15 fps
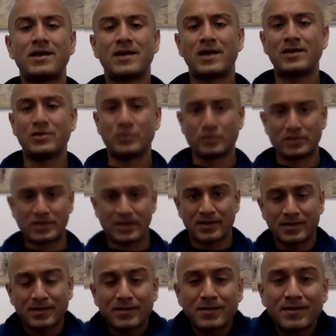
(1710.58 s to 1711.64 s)
I do
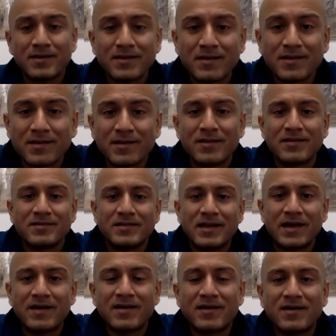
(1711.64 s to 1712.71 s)
think
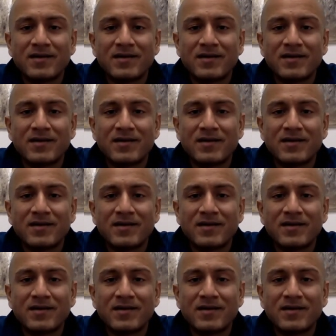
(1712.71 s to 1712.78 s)
that